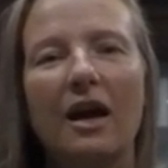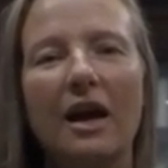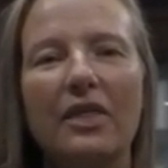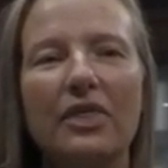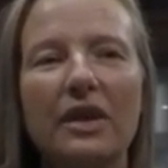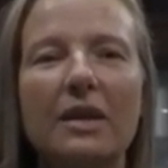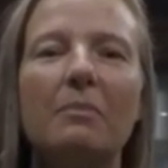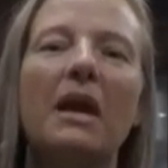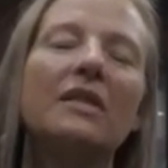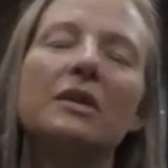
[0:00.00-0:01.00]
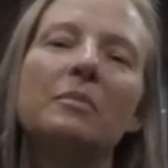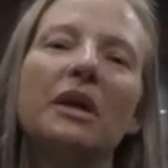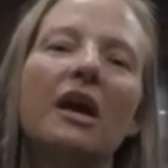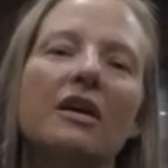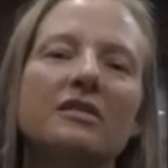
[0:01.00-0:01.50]
I think mainly
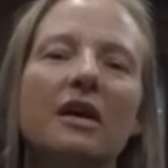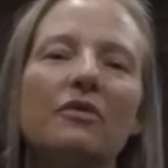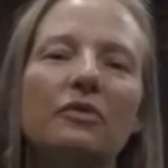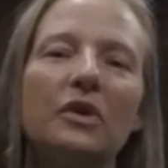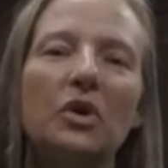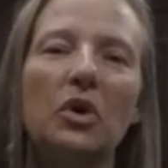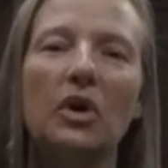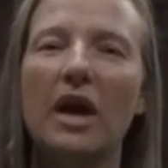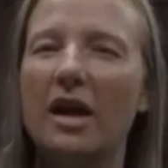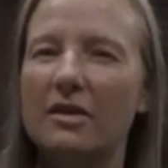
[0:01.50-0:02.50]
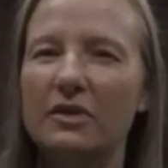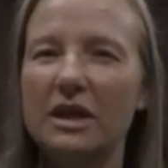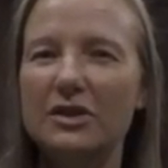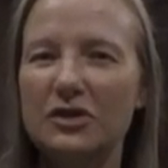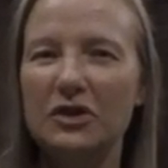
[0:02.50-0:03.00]
because I feel kind of
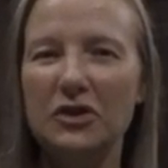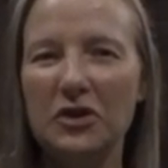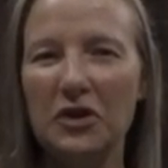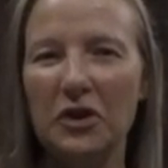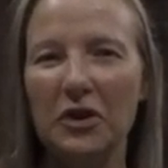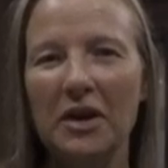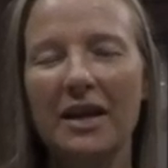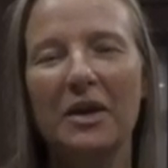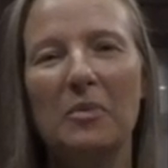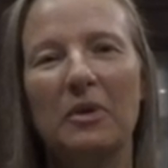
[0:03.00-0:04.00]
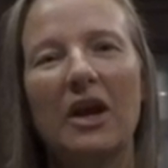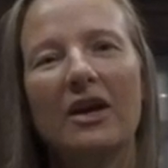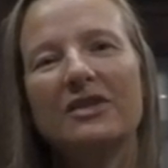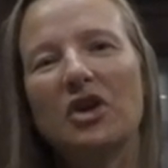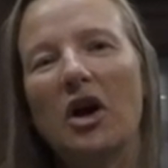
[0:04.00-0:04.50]
insecure
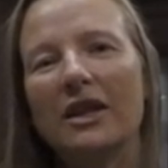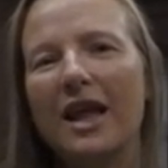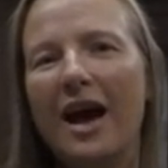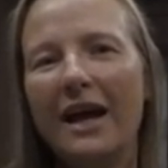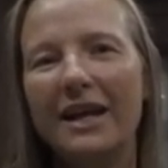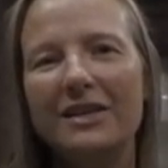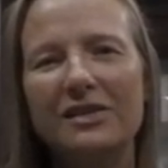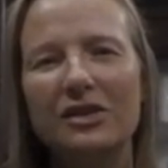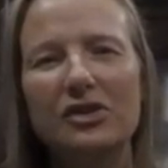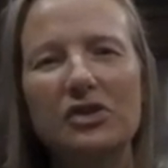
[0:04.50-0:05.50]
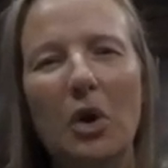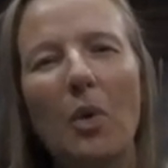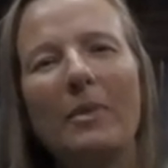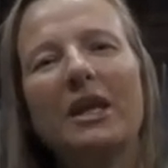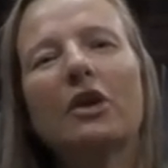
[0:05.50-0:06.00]
because online I see
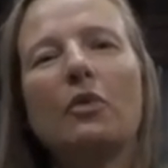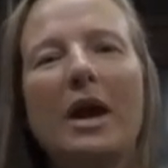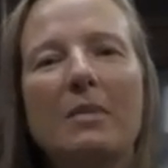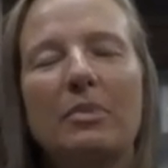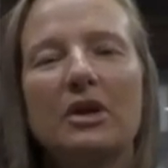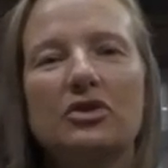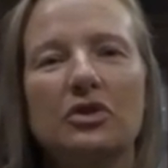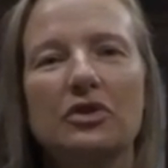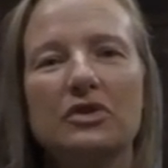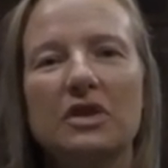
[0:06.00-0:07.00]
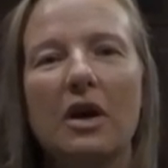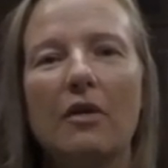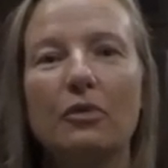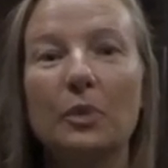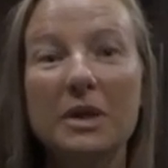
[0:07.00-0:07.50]
so many great pictures
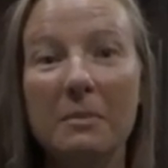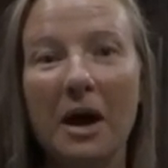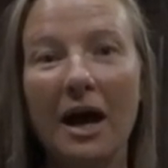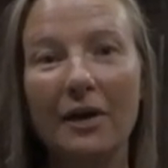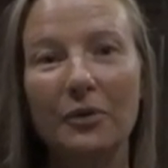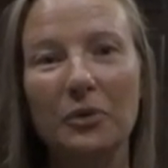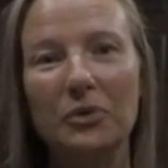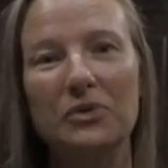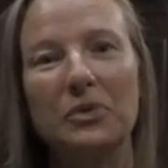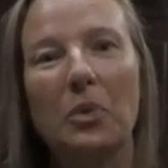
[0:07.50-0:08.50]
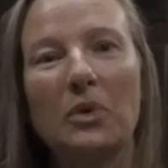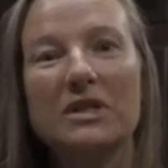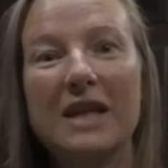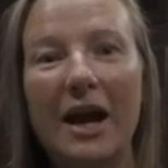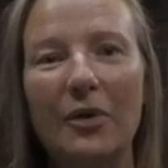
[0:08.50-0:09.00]
of remodels or
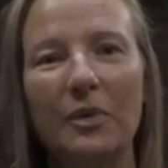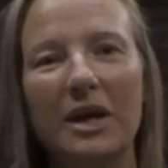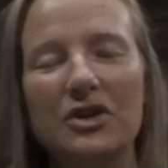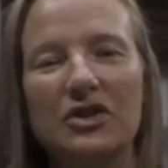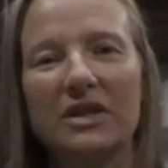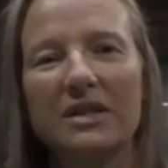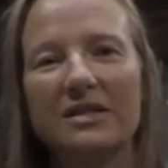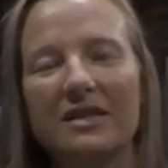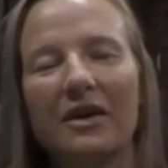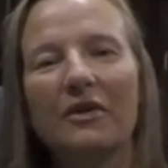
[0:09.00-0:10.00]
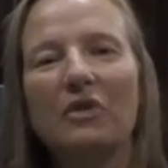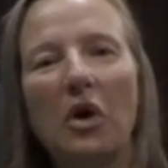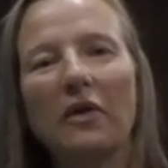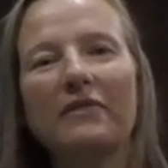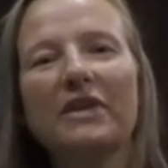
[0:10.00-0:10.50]
decorations of
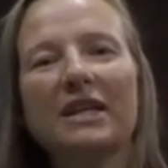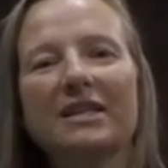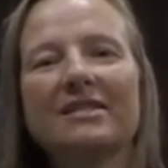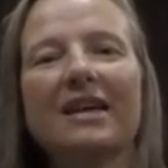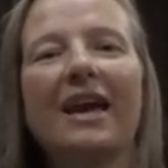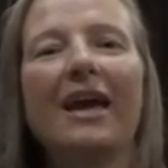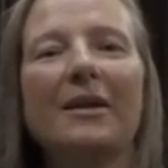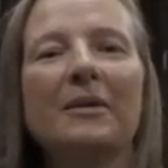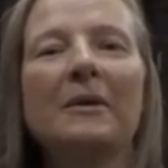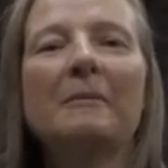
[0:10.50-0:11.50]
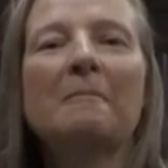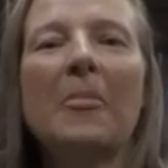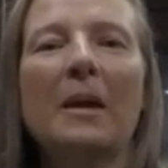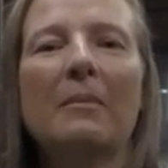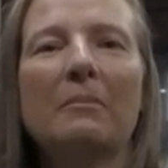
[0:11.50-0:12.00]
R Vs, and
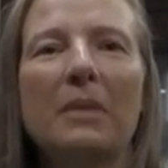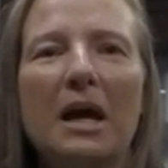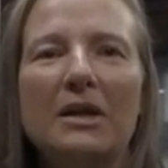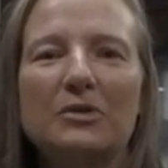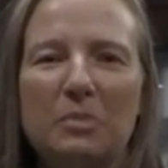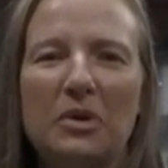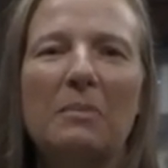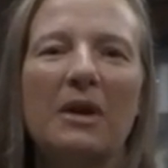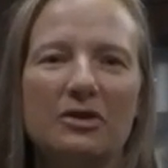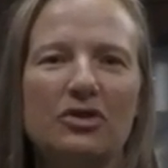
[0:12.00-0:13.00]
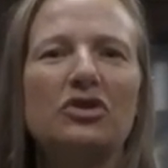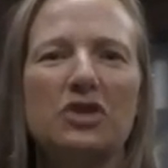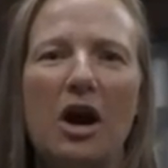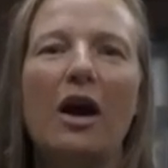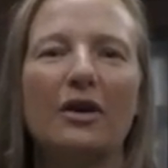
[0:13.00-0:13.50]
mine is pretty much
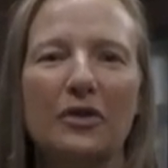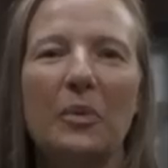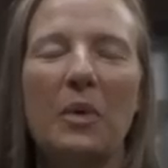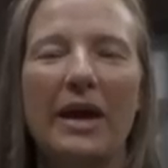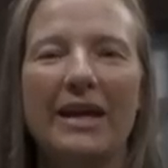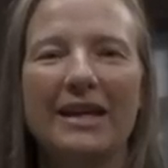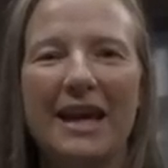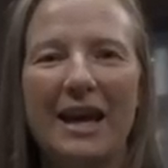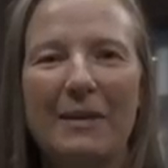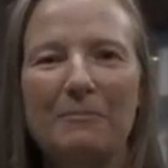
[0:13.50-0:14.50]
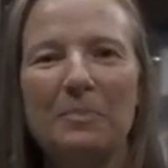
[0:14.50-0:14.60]
stock the way it came.